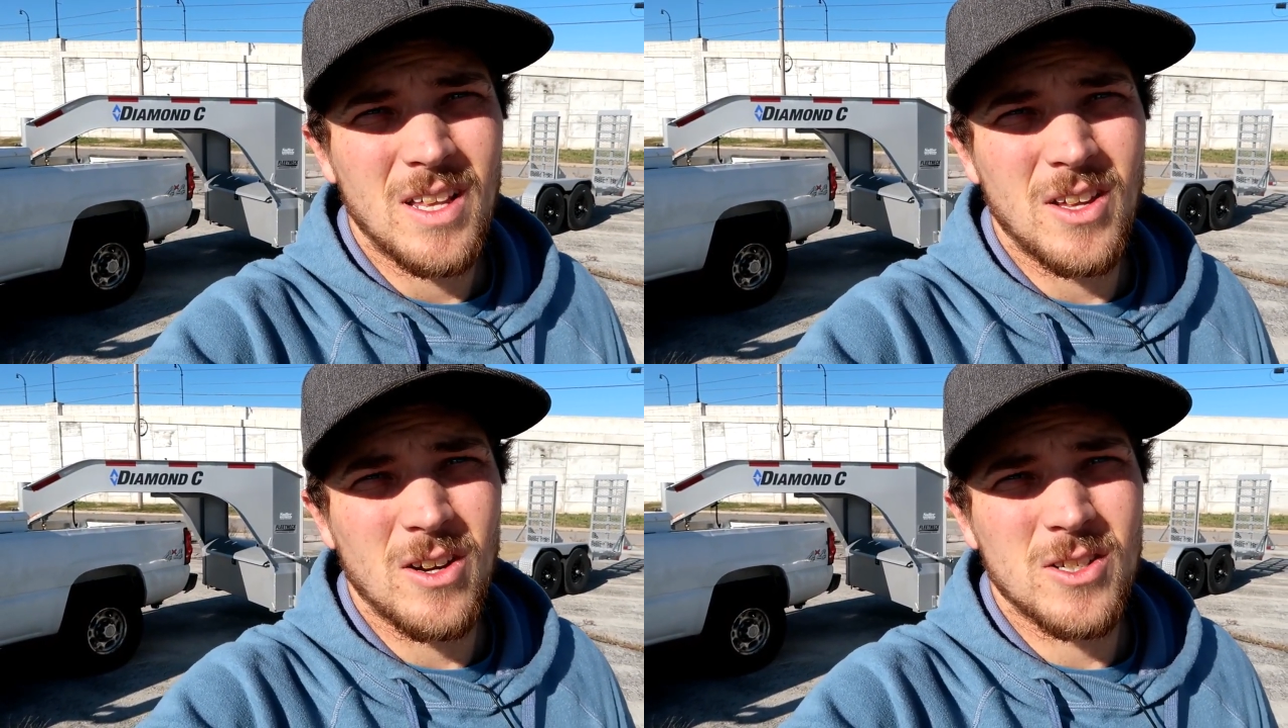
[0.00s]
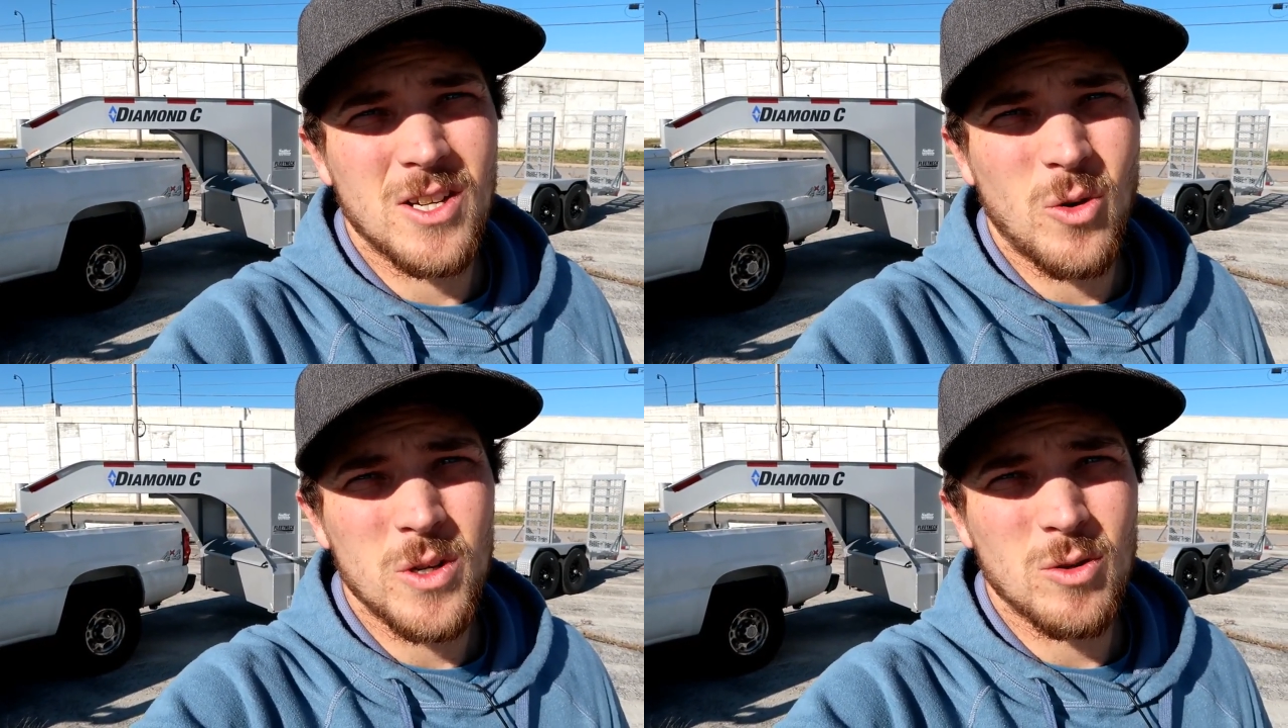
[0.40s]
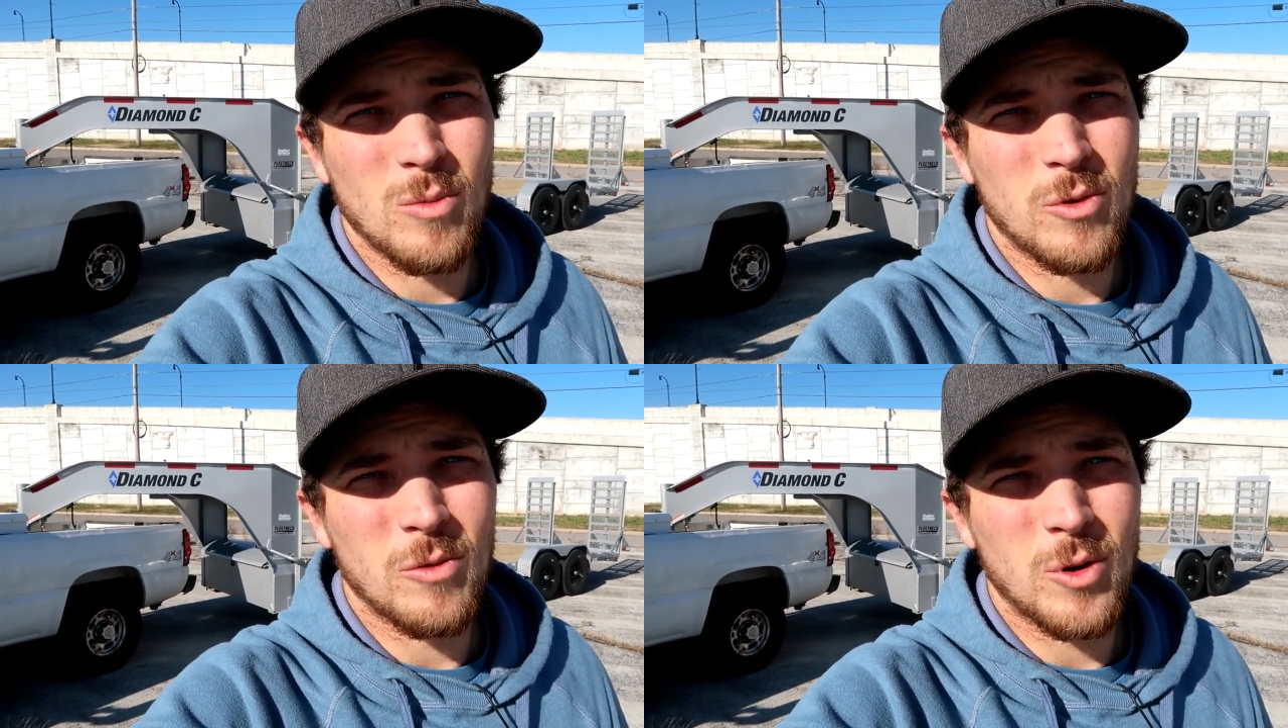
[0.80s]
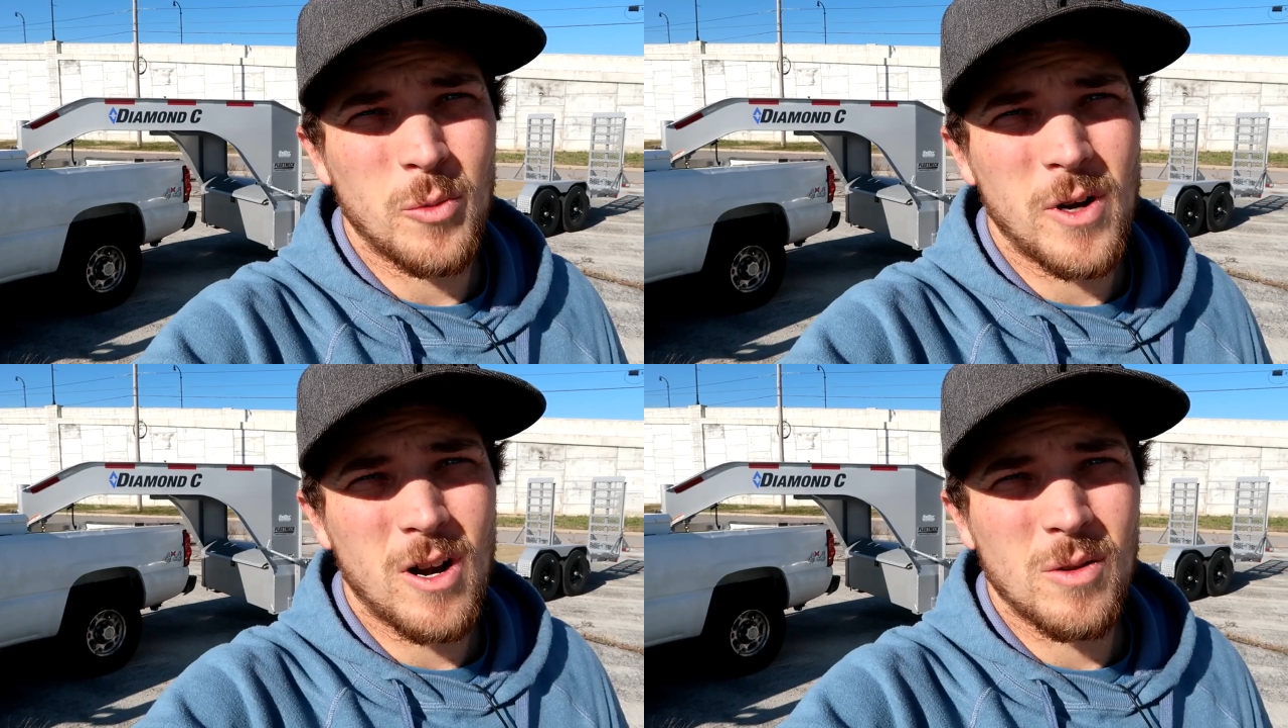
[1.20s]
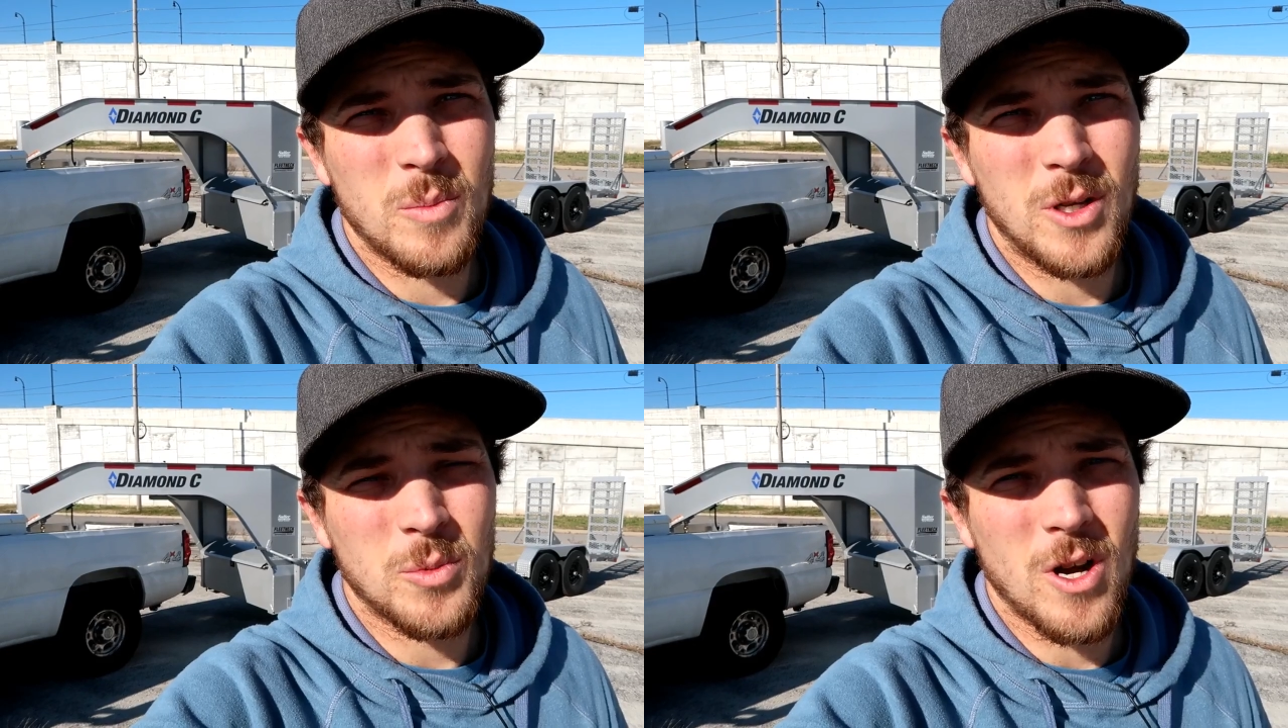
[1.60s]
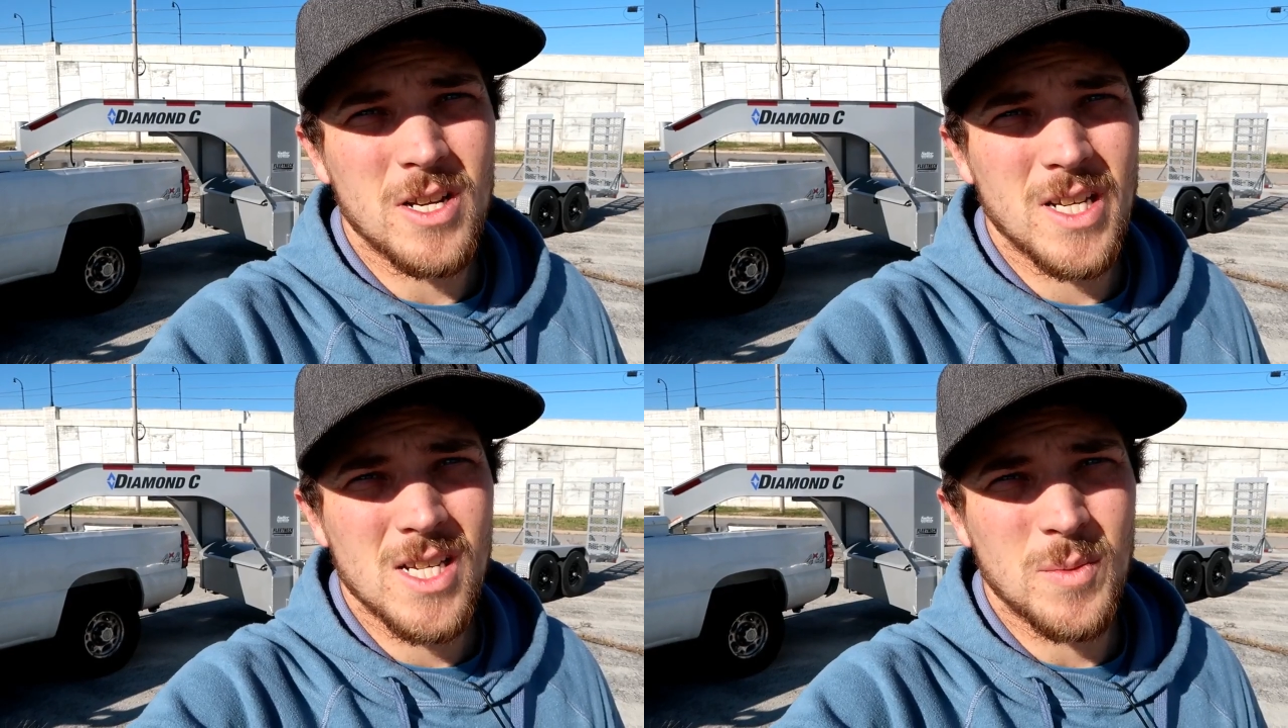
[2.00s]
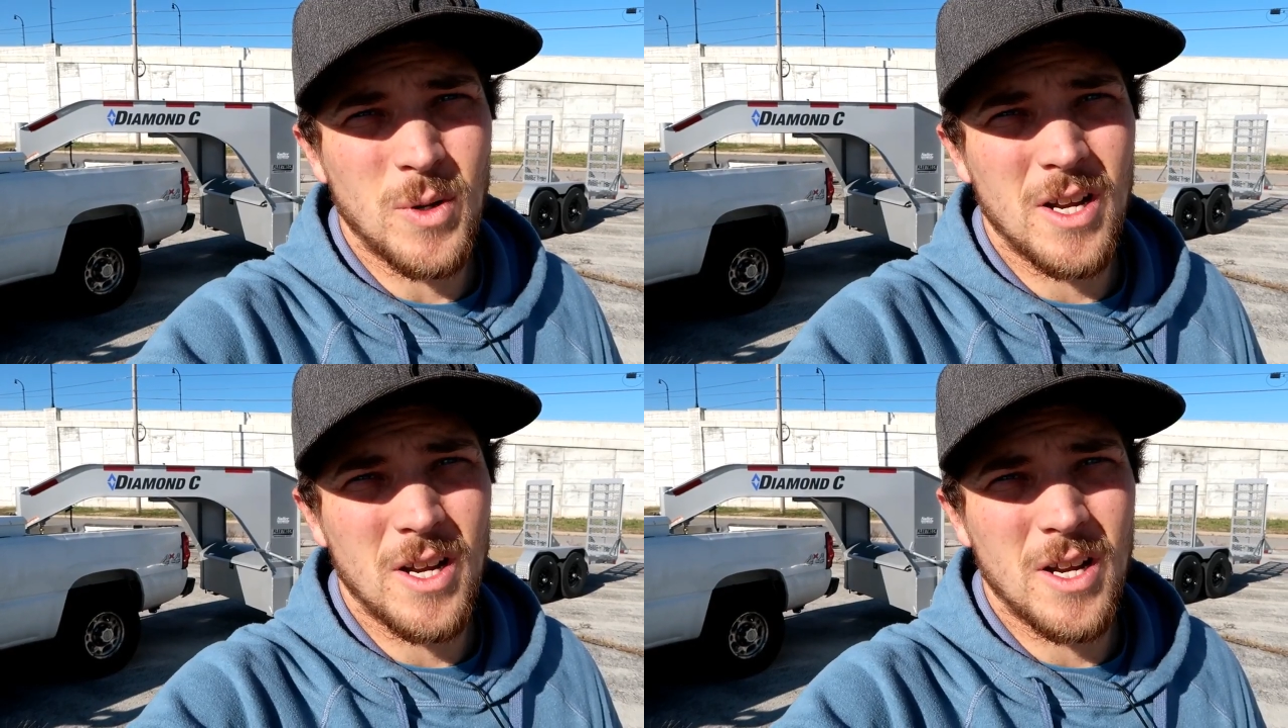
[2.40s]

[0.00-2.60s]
There's always room for improvement on the build process,